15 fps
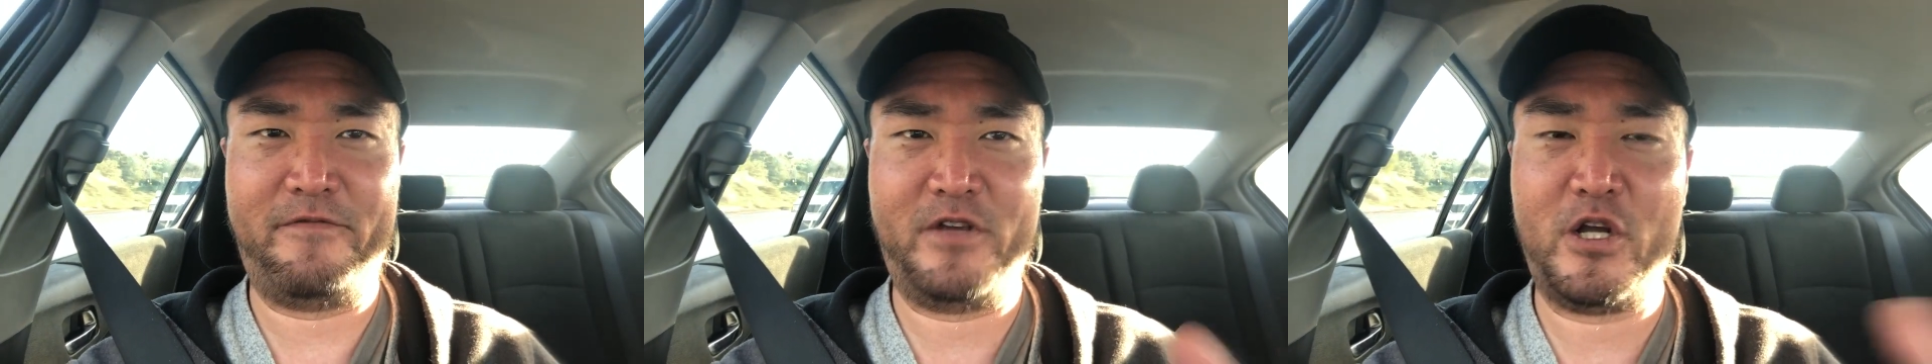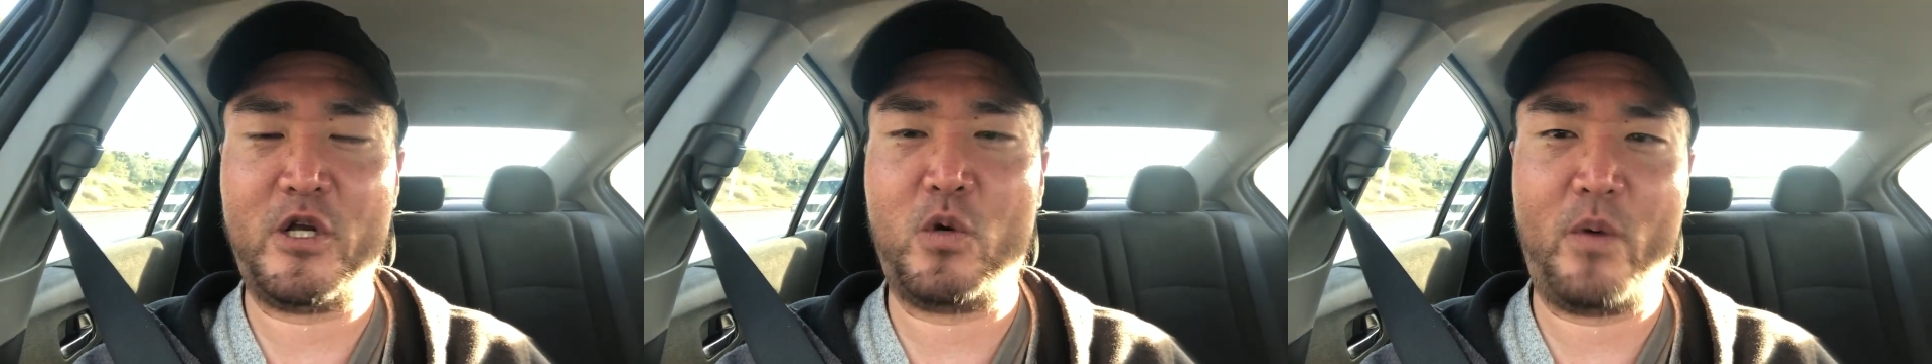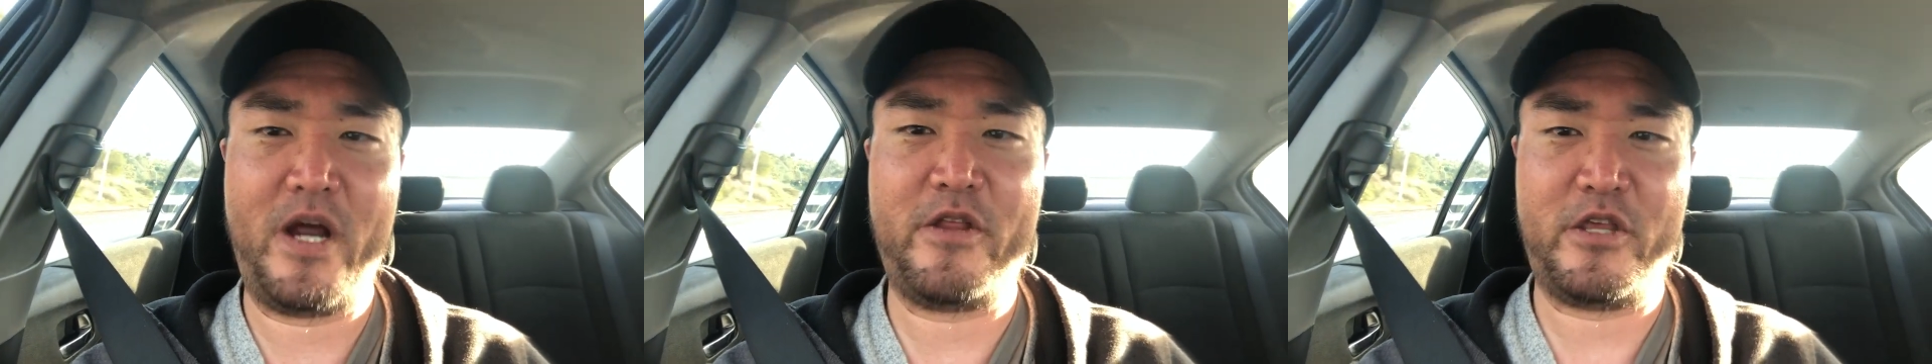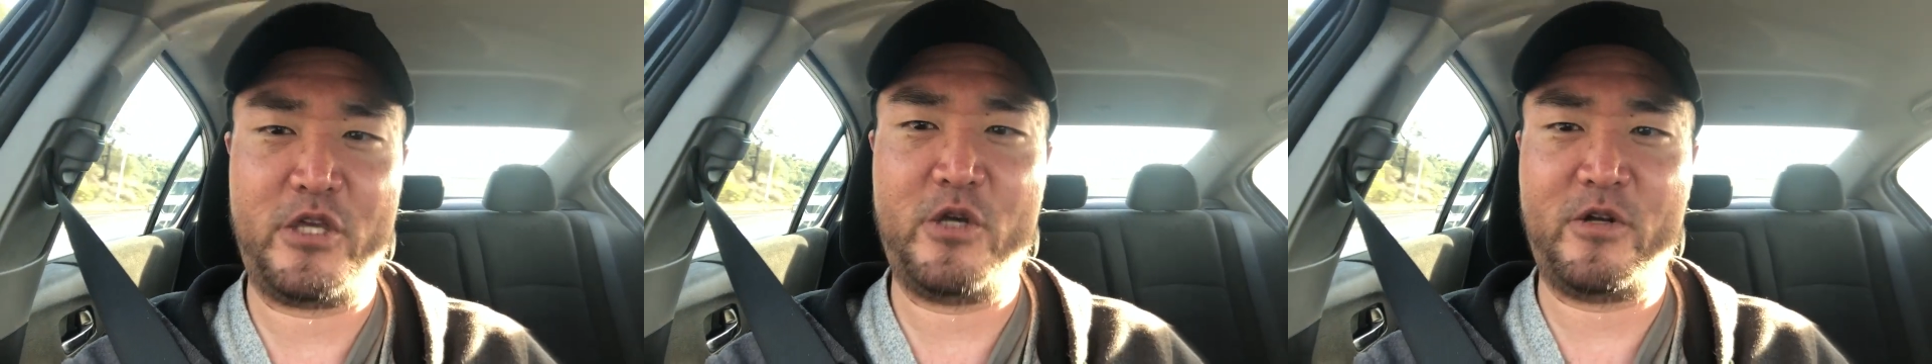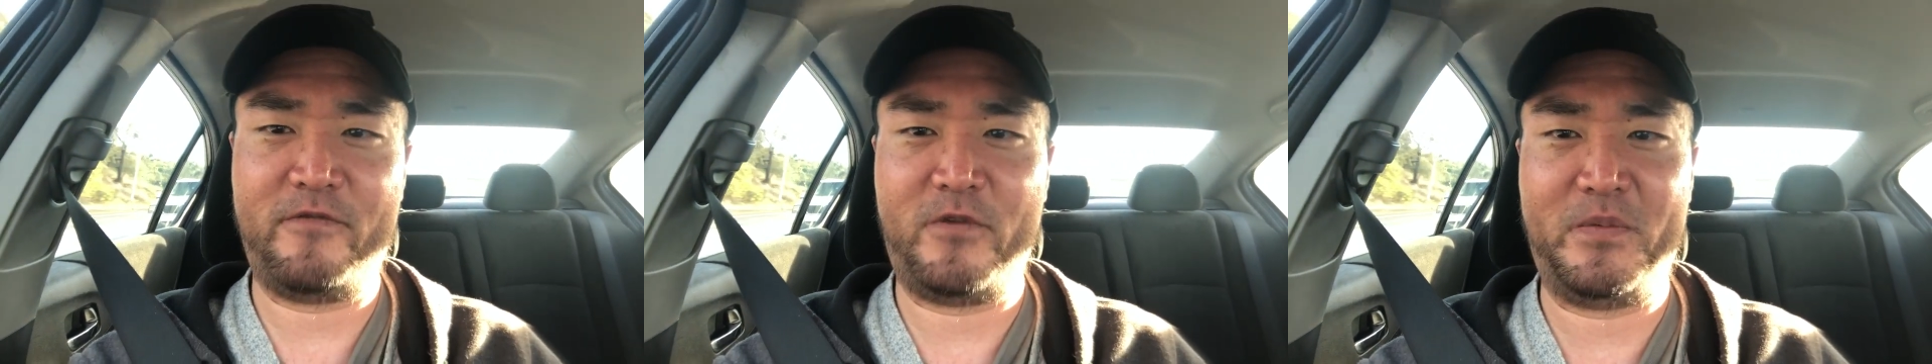if you're going to wear the
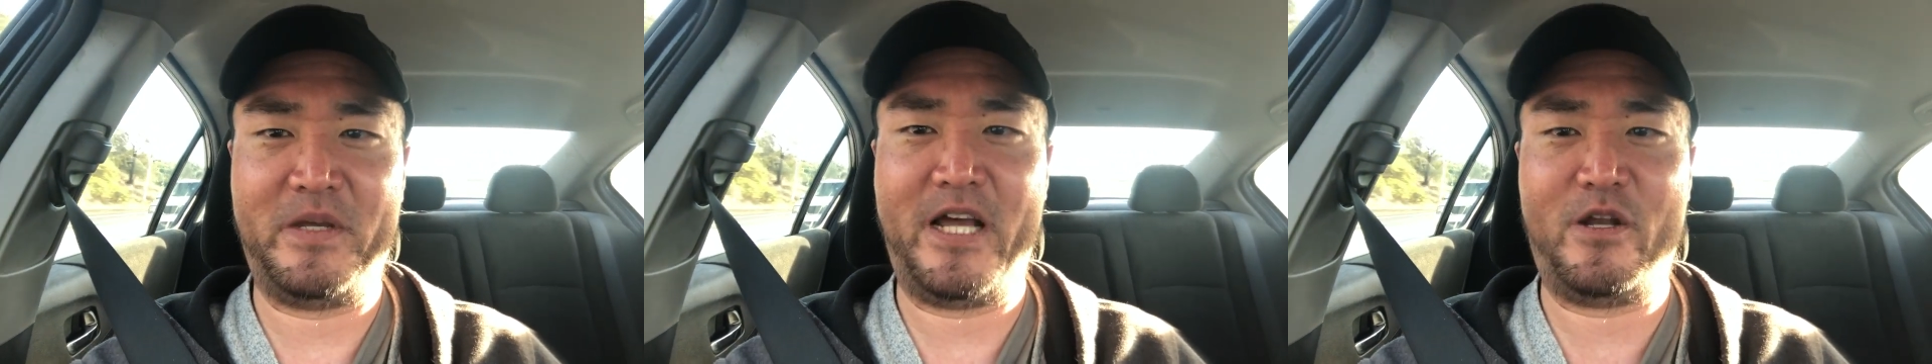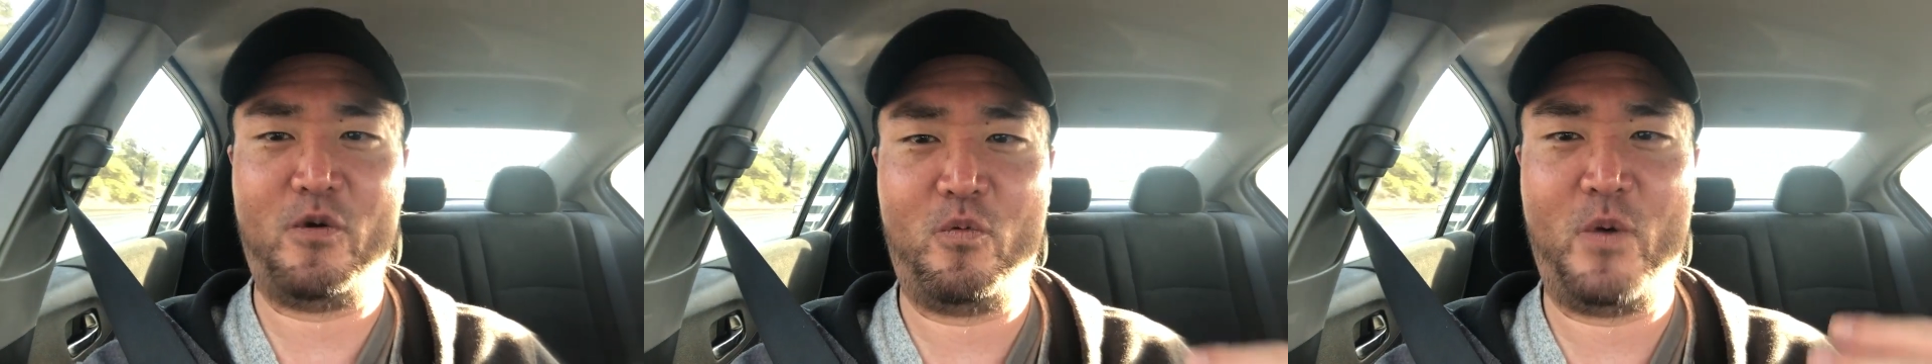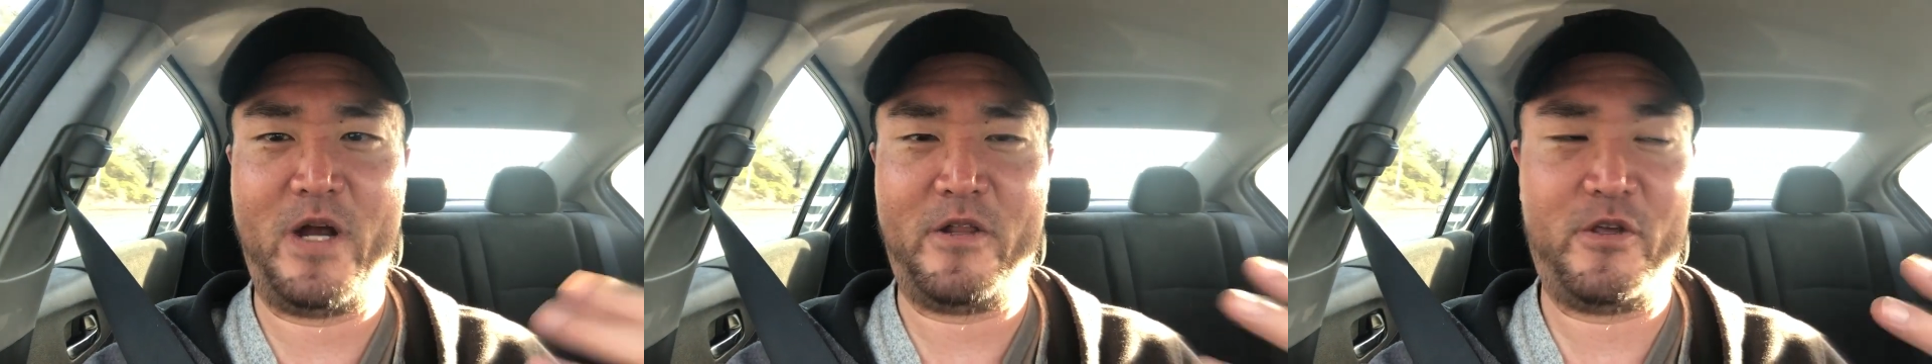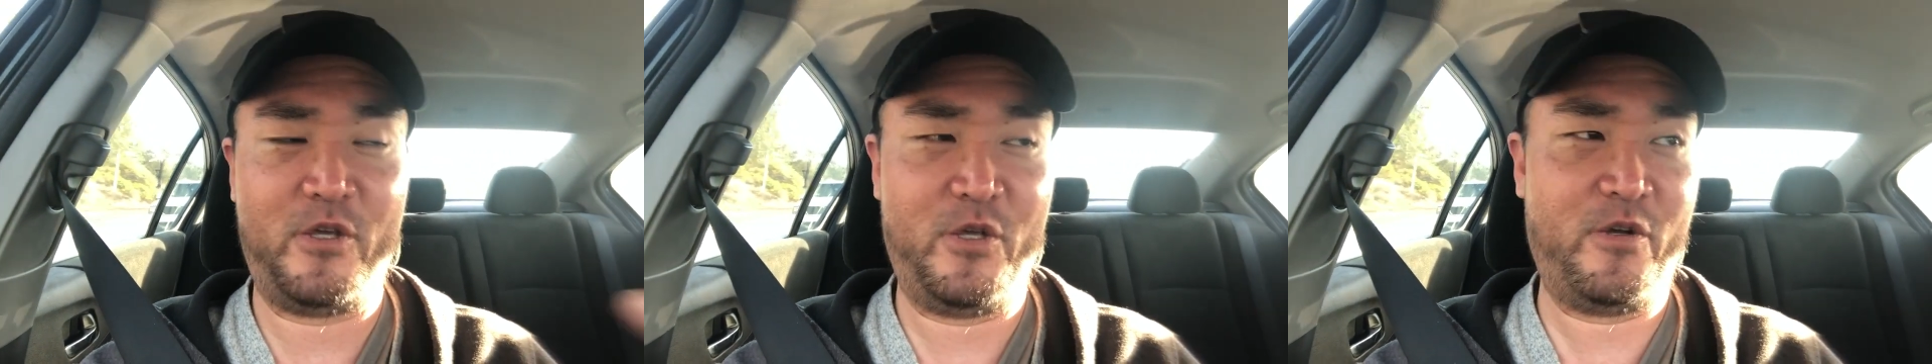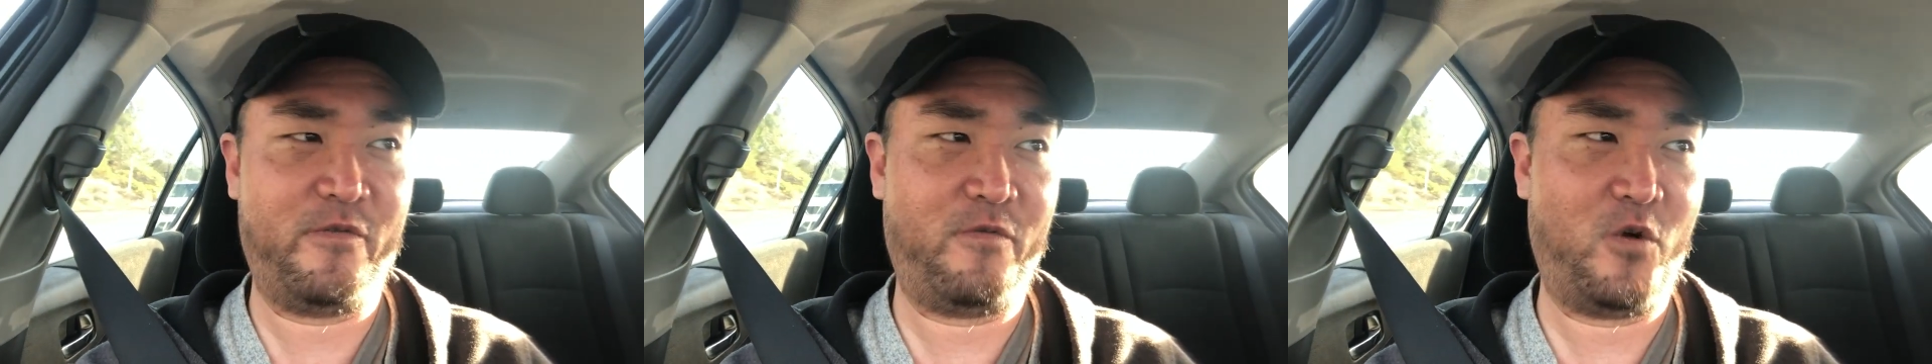uniform, you got to wear the
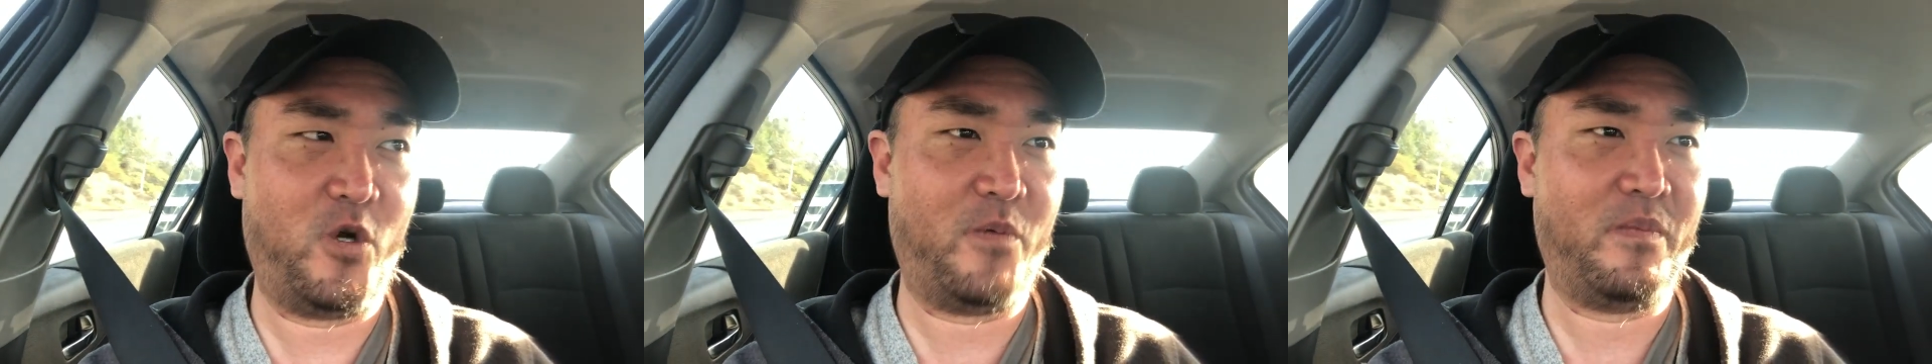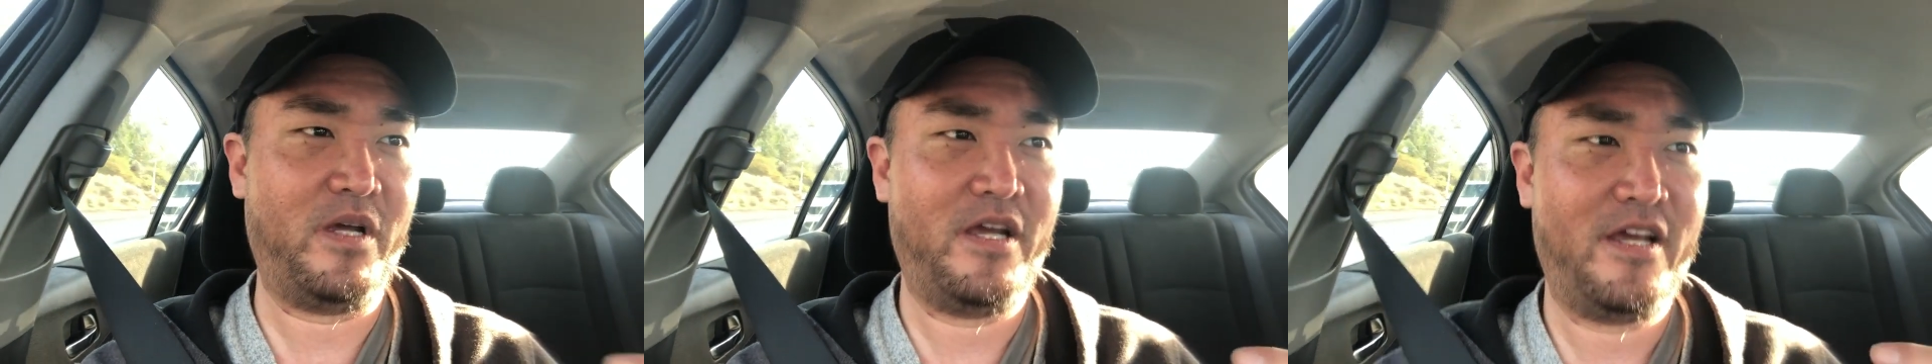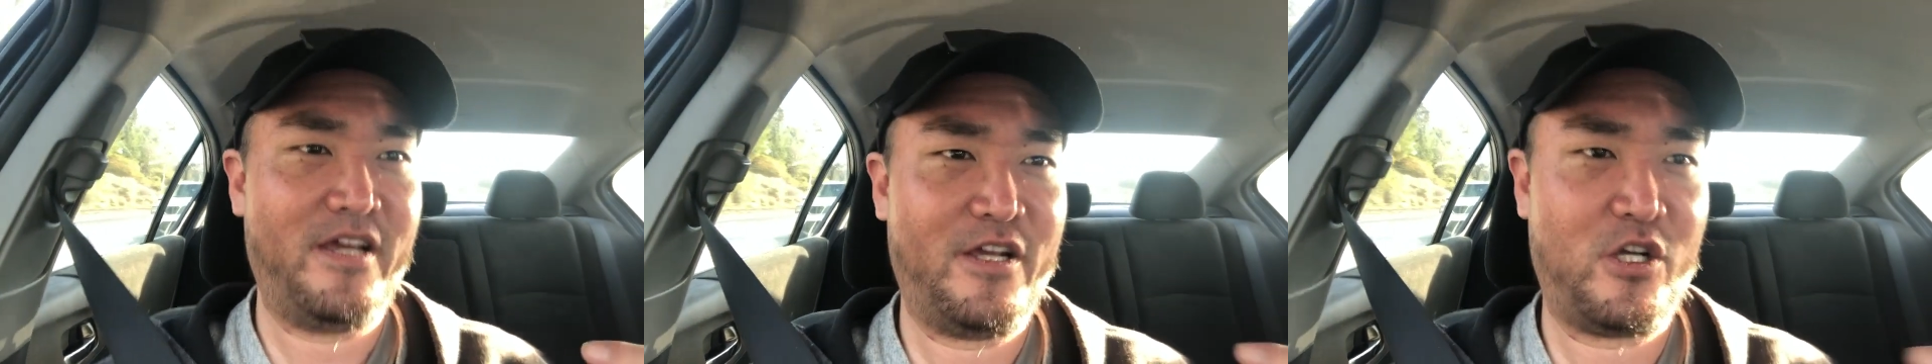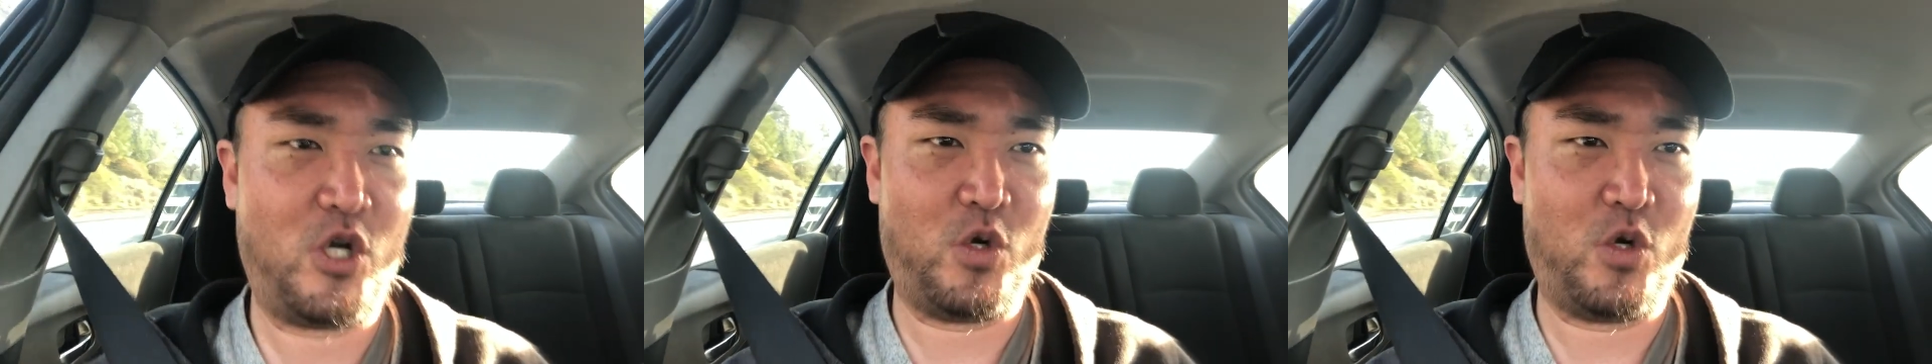uniform